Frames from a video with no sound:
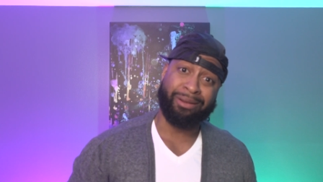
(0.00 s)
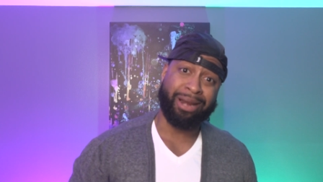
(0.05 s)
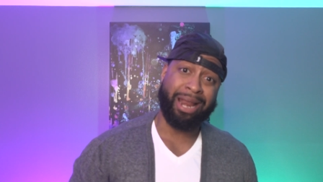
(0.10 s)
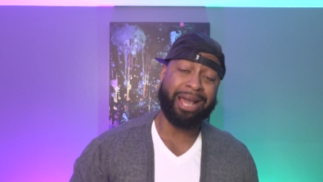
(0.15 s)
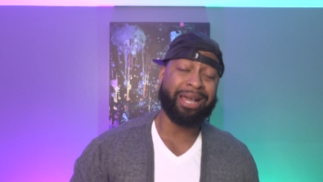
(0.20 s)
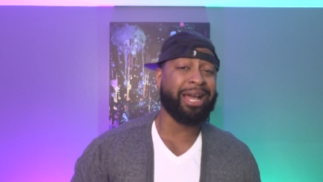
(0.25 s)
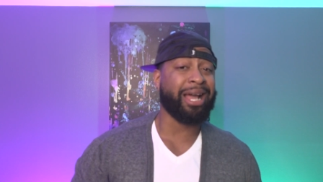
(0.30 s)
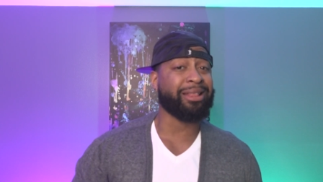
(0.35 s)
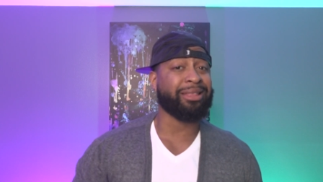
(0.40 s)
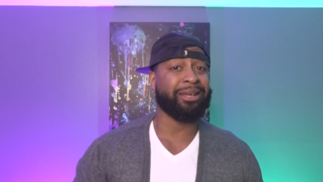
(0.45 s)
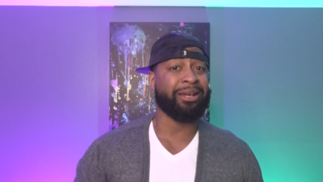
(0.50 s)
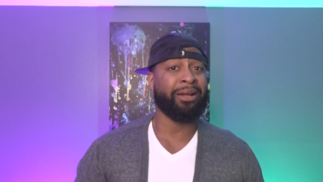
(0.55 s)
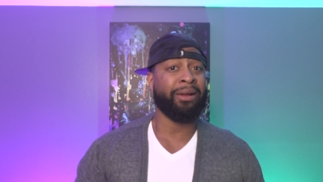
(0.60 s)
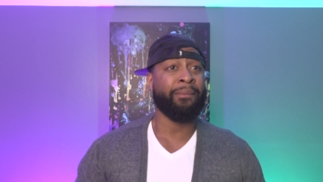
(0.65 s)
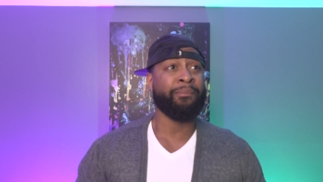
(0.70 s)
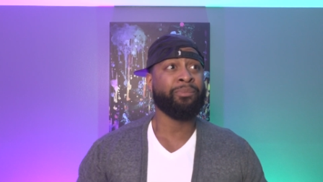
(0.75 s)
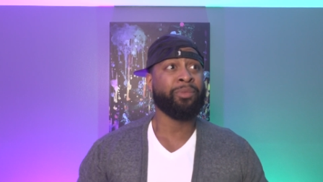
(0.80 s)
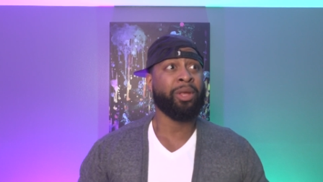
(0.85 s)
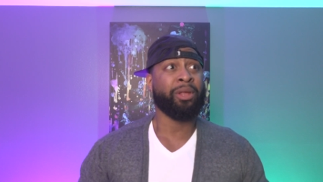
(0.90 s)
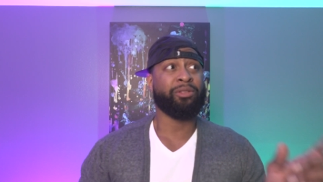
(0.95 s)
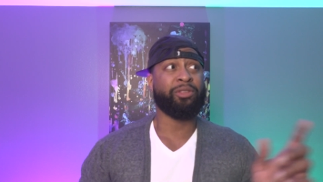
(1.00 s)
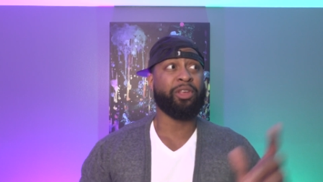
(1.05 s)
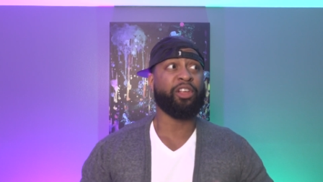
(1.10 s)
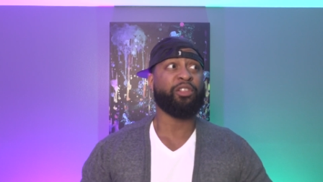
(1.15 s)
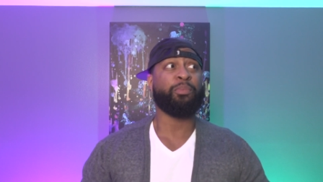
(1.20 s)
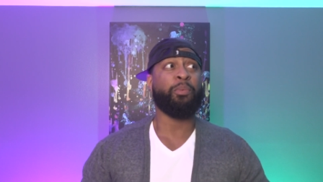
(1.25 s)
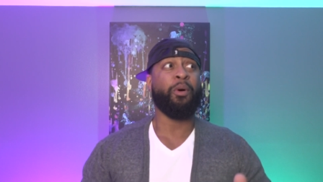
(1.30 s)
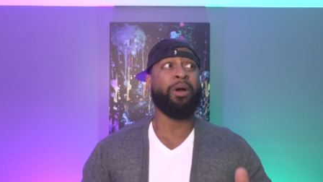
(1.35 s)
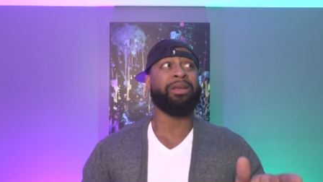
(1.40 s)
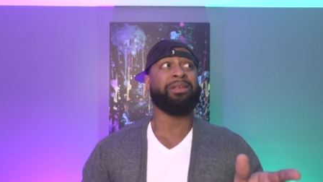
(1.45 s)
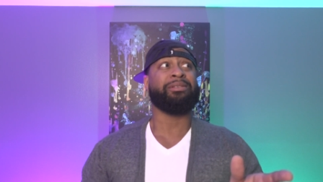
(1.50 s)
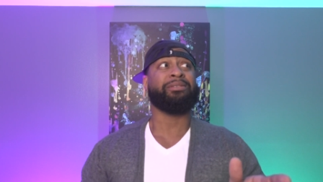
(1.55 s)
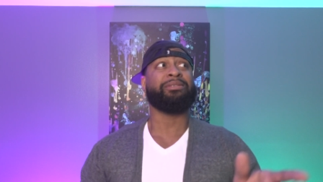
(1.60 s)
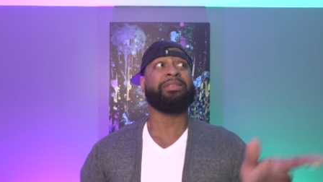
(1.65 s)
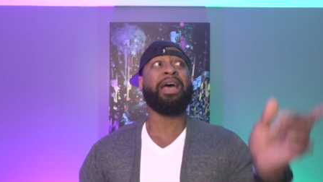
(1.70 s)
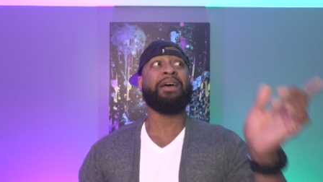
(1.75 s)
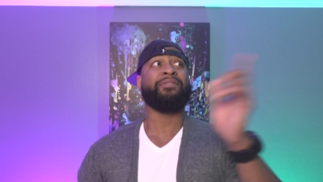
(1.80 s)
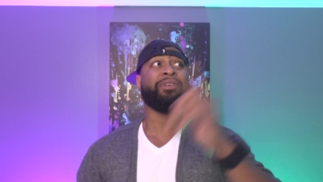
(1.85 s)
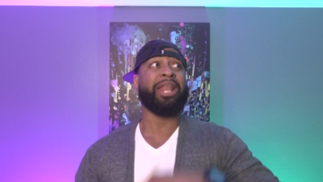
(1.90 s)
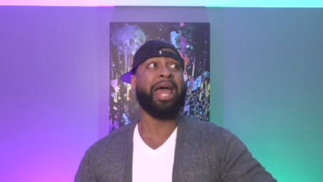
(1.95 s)
And I got the
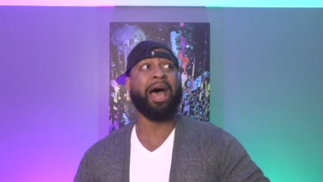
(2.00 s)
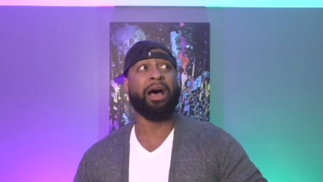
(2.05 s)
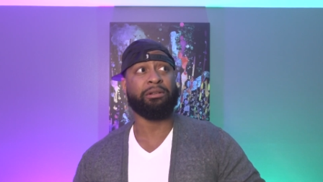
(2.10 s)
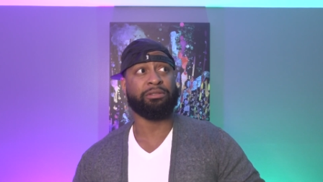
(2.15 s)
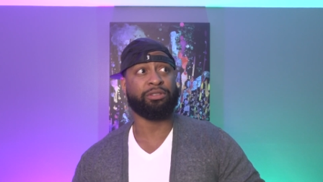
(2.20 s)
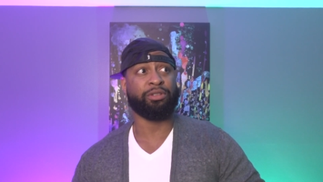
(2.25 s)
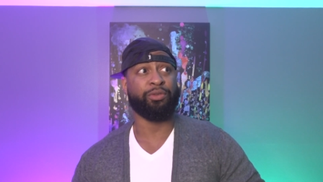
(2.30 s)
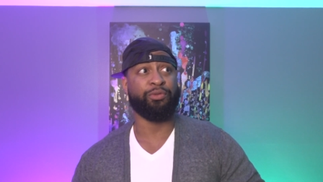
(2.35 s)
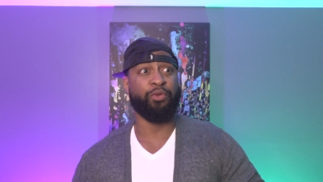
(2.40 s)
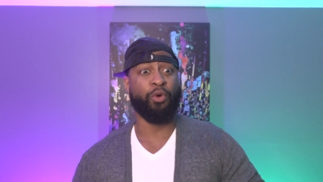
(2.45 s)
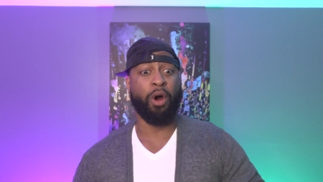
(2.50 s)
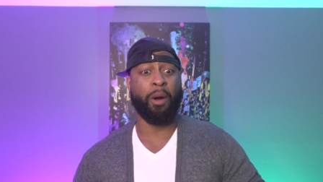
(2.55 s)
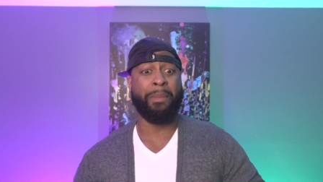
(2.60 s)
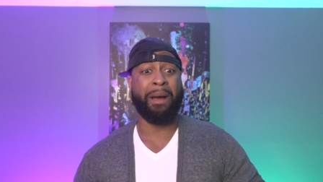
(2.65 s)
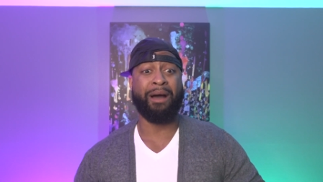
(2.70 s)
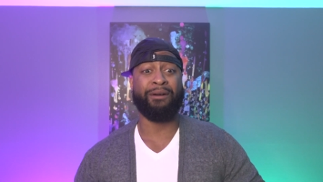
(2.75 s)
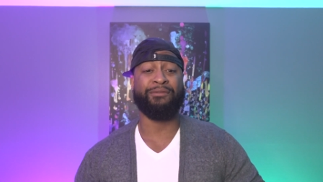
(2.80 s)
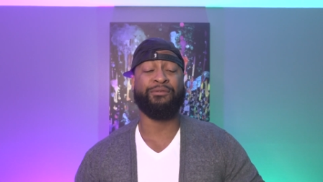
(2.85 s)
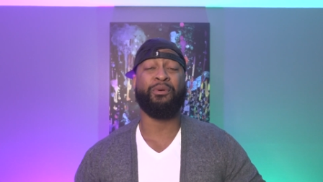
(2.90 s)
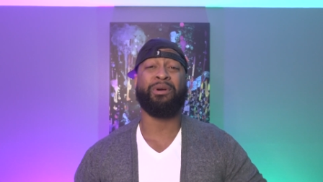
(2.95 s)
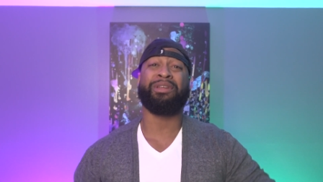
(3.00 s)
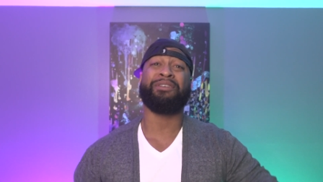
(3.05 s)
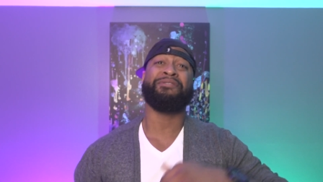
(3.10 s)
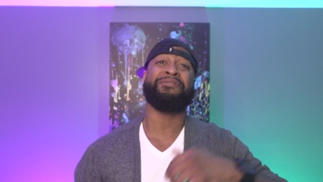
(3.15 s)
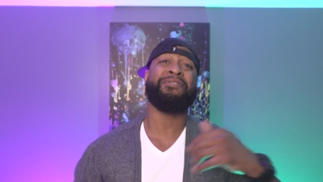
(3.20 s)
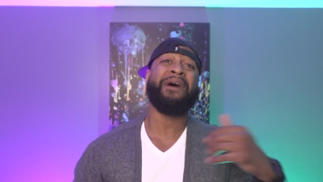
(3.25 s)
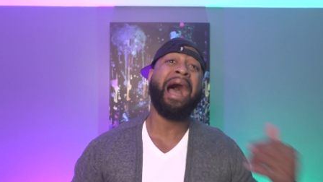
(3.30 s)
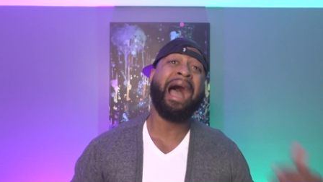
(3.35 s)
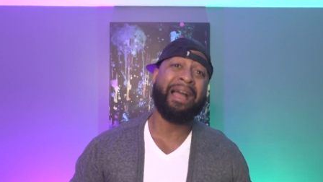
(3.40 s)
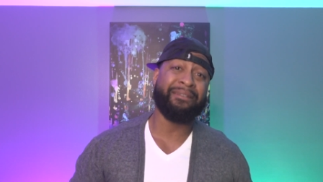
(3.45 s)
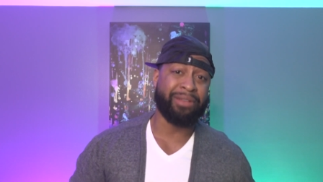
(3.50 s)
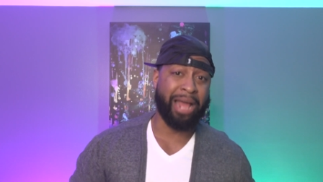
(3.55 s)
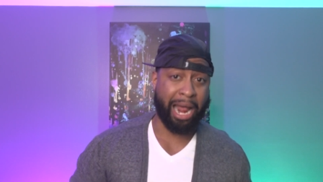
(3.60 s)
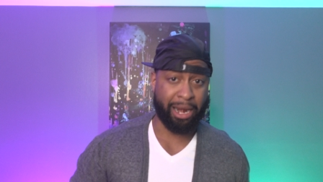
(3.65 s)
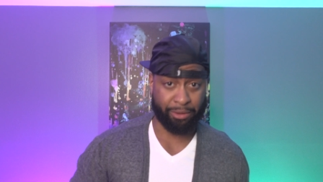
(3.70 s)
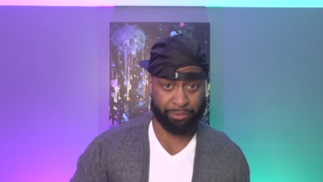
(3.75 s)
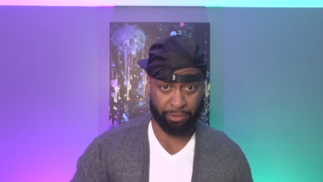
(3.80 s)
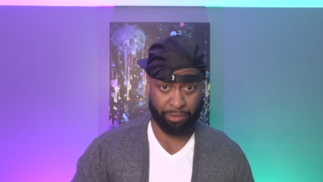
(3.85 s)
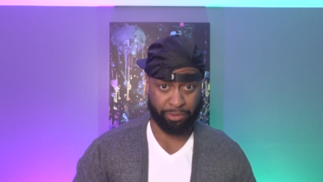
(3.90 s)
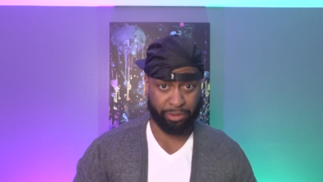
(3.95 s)
6.7 ounce for about
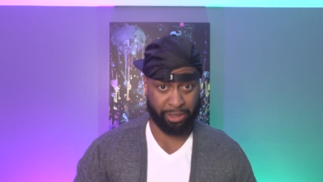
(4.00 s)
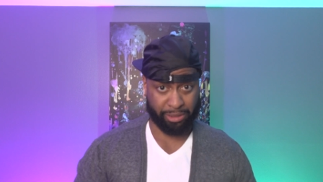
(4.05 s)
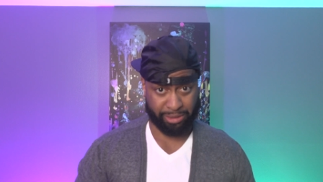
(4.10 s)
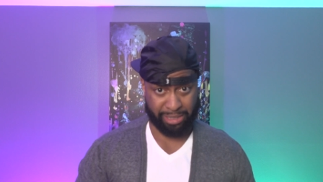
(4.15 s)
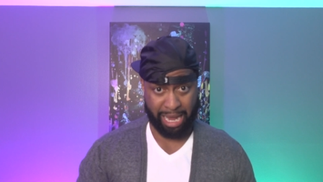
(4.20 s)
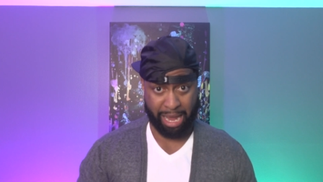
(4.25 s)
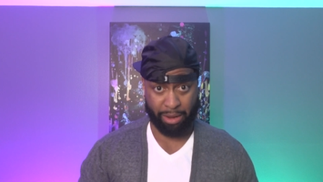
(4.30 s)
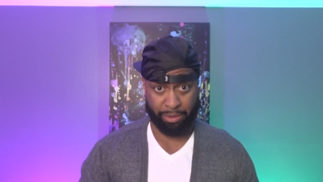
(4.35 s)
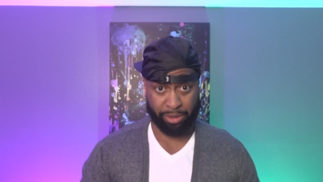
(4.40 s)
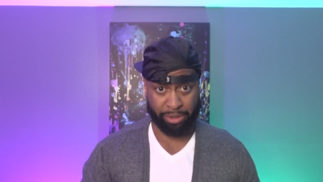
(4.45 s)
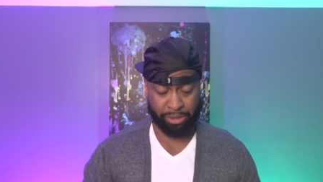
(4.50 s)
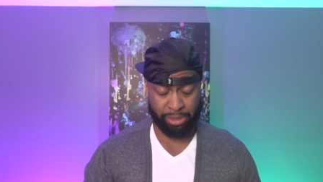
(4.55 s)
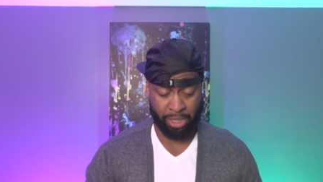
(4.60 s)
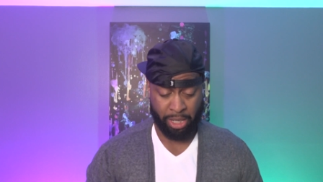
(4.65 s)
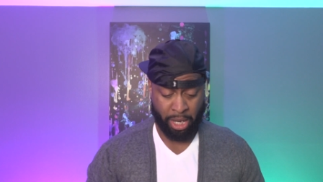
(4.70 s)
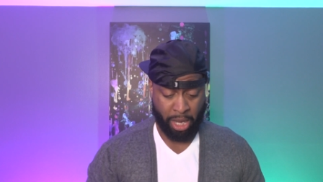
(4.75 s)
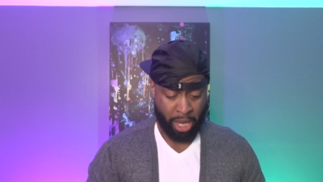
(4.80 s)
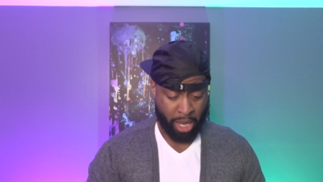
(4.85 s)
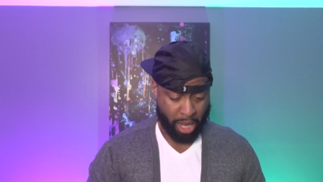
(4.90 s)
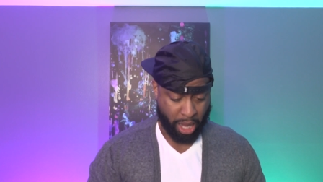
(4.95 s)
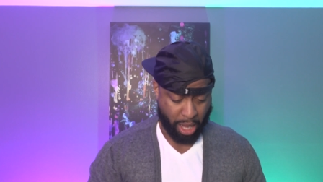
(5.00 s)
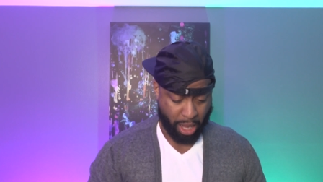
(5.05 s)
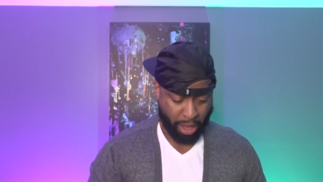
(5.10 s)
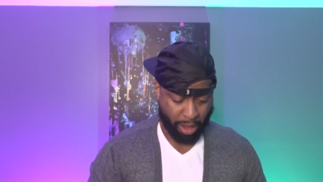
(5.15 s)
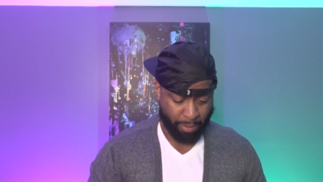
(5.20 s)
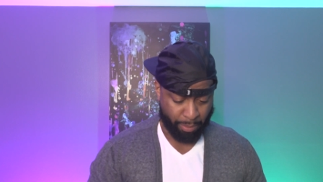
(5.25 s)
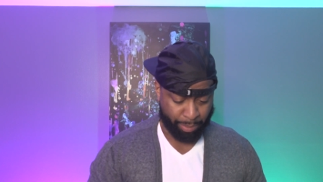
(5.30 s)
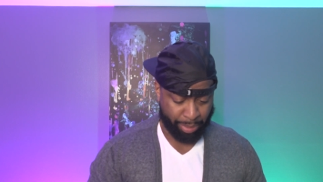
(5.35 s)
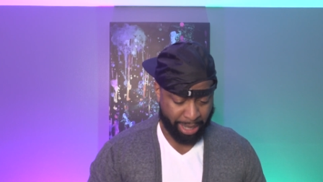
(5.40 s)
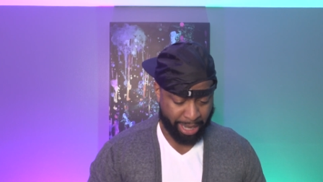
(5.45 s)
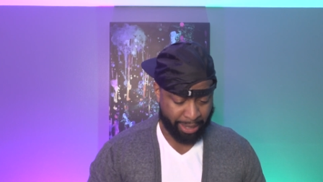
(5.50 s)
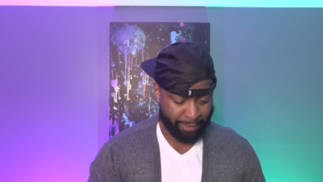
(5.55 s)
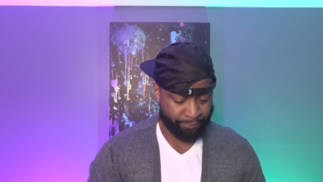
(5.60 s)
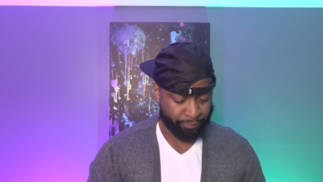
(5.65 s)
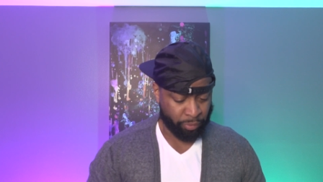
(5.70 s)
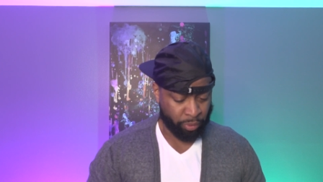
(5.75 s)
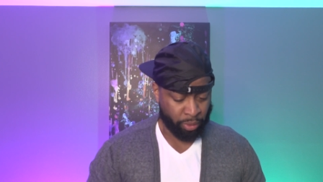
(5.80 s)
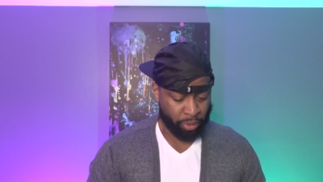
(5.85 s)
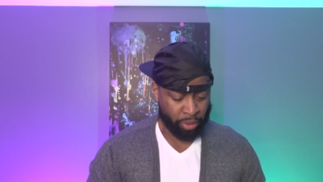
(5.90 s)
$45 on discounters. But